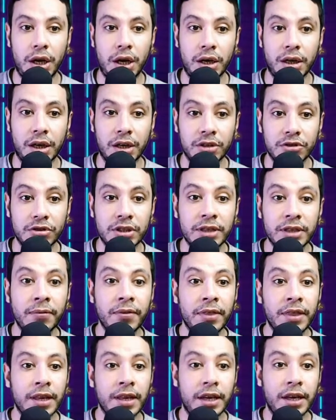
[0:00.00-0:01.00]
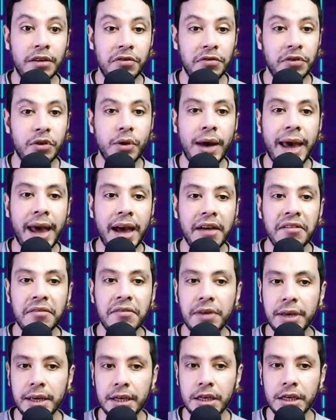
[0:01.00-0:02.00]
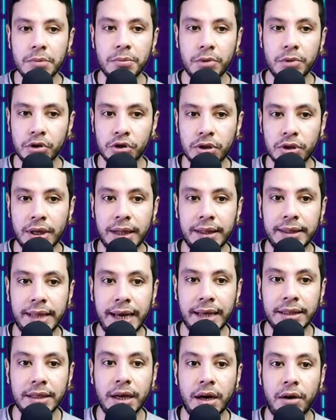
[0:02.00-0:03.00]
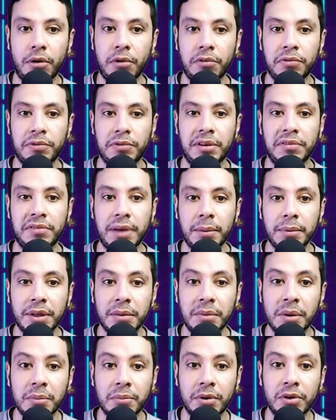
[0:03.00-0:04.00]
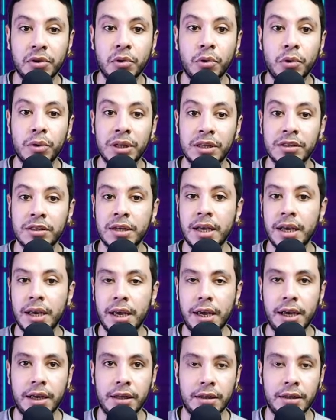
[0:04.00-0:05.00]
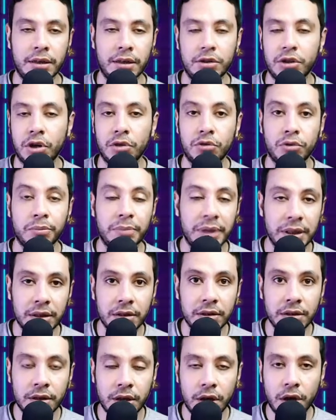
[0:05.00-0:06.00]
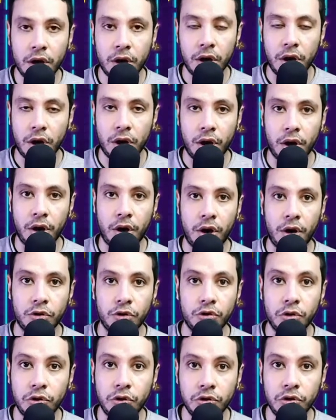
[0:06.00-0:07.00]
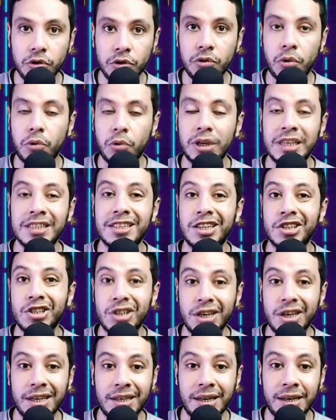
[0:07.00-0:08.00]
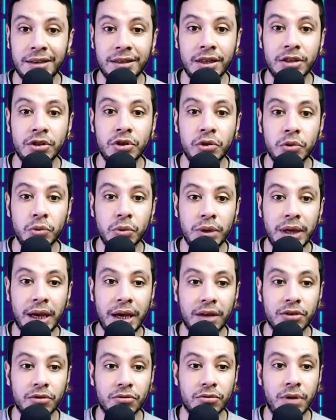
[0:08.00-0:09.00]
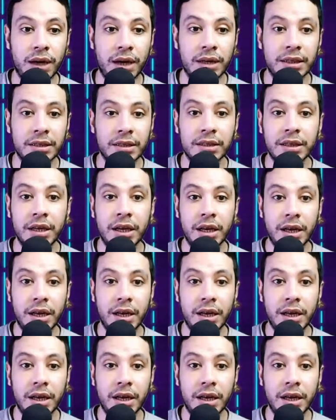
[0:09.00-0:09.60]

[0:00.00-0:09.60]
country. If you have any personal data of the family member who is in the European Union or in the Schengen area, you can write,